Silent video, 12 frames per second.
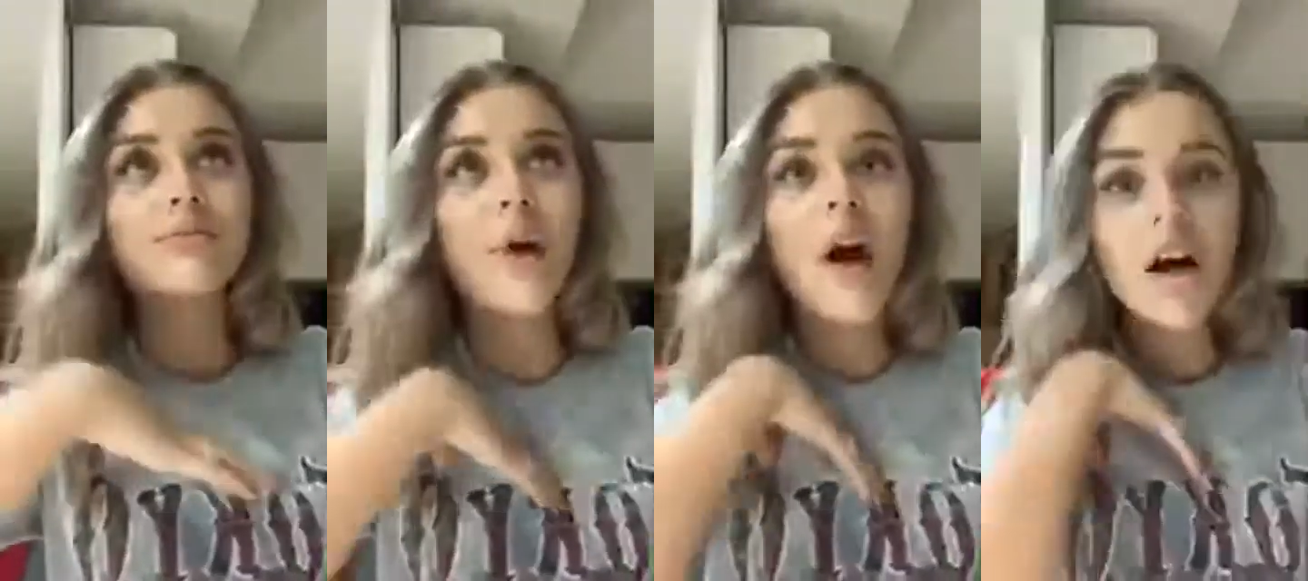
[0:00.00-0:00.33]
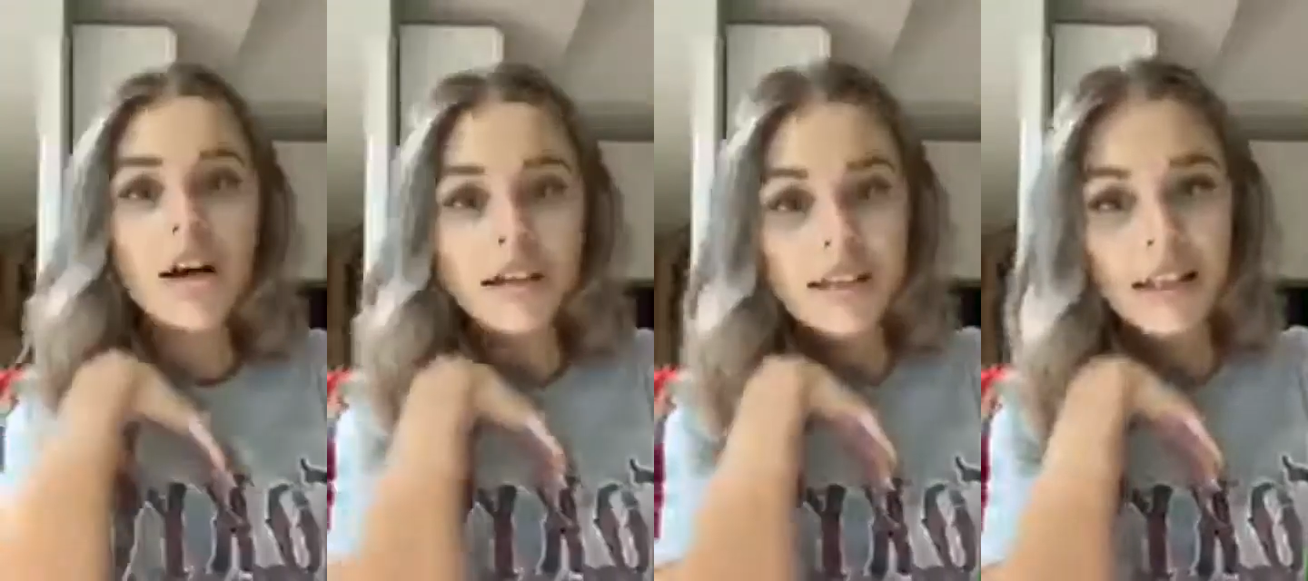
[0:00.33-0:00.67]

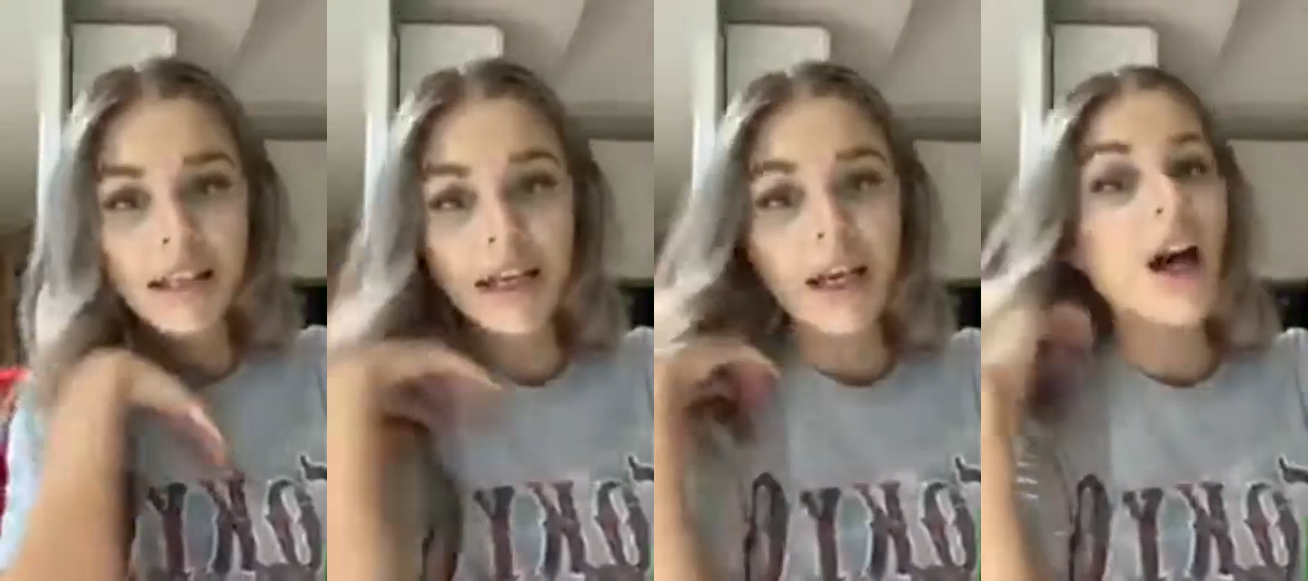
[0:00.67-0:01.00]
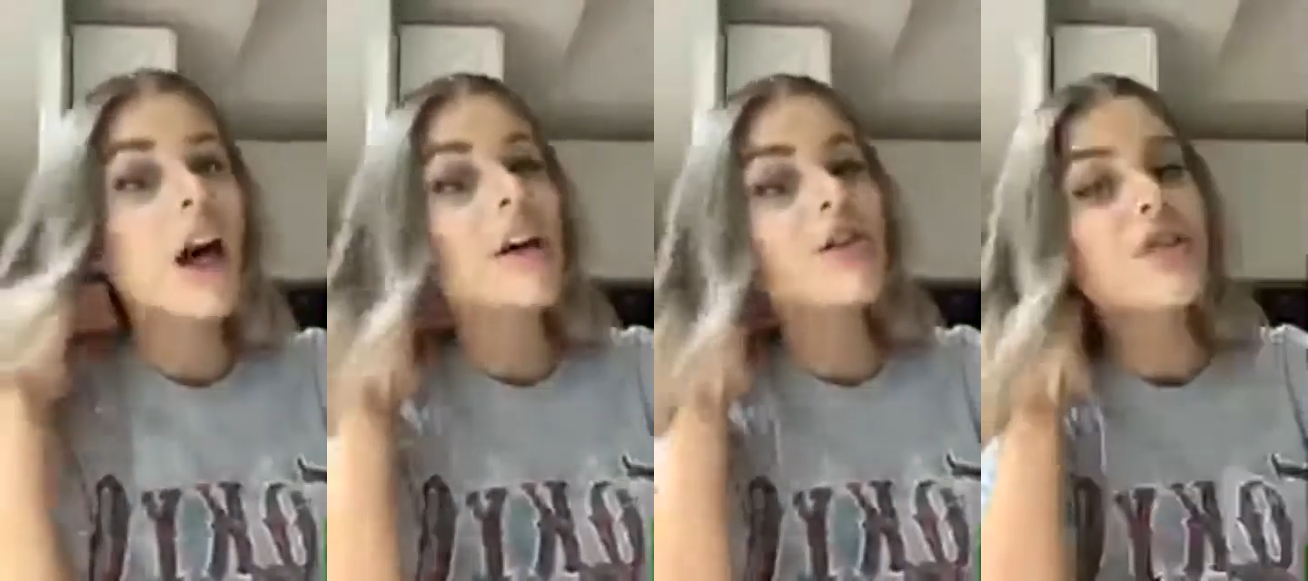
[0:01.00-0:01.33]
personally
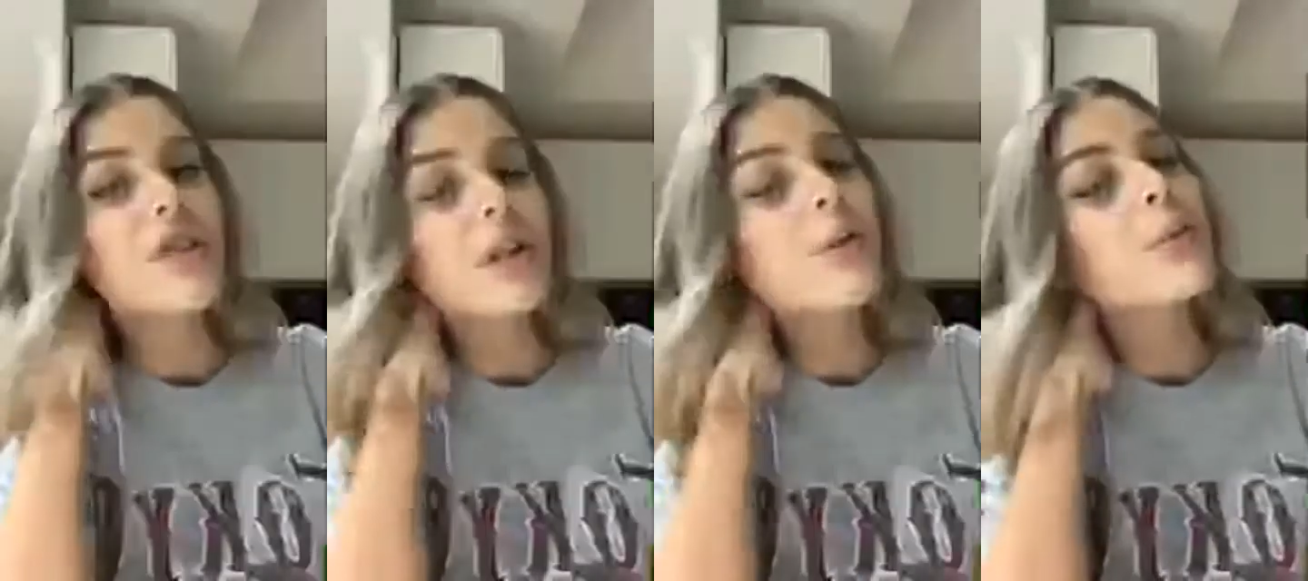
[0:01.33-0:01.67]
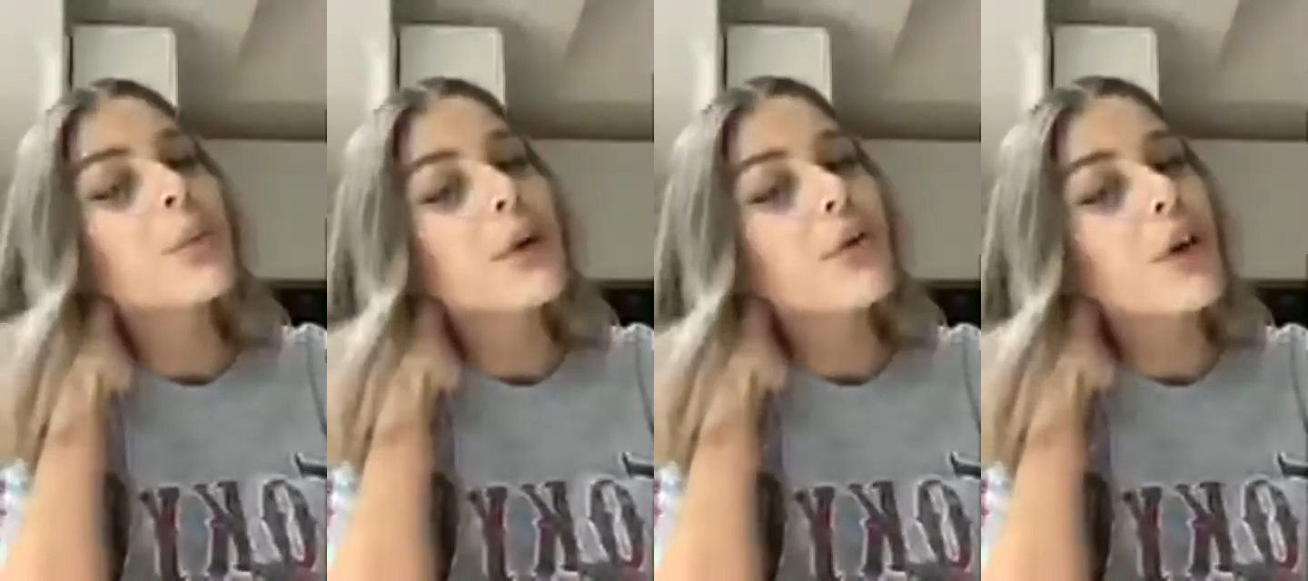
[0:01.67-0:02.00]
I just think it
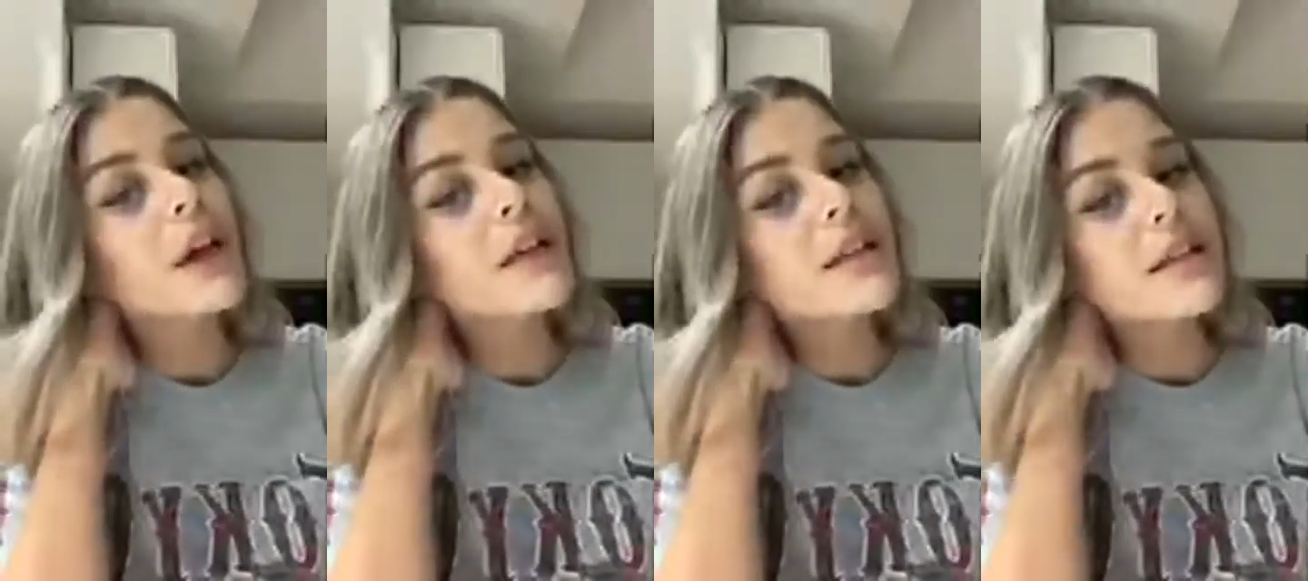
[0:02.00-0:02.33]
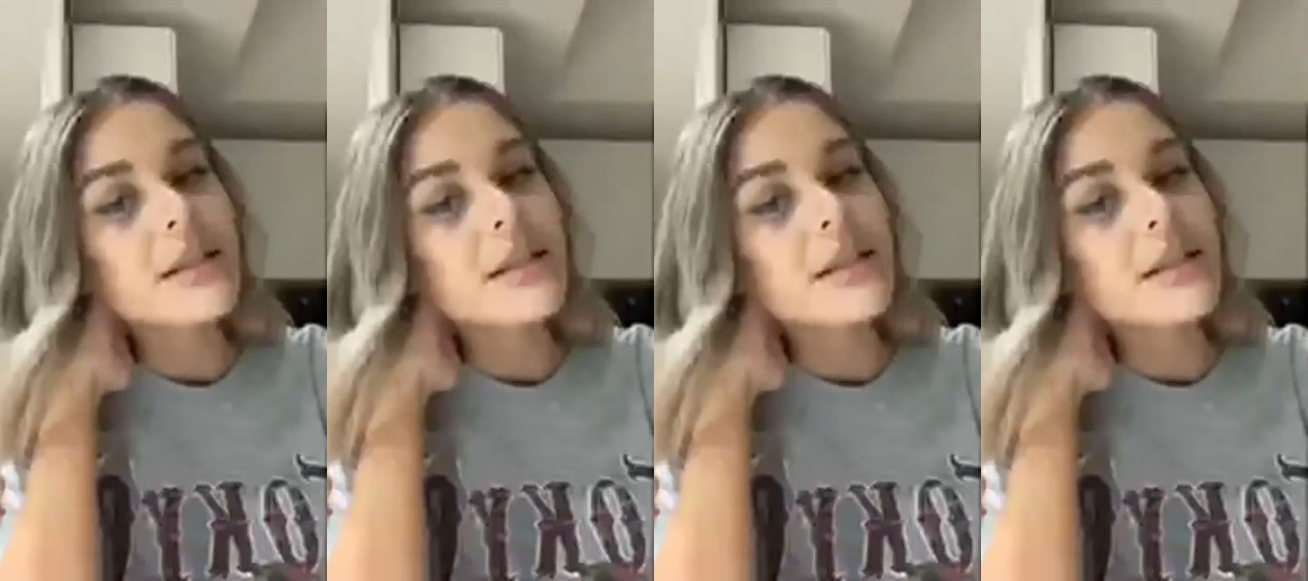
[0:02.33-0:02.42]
would be great to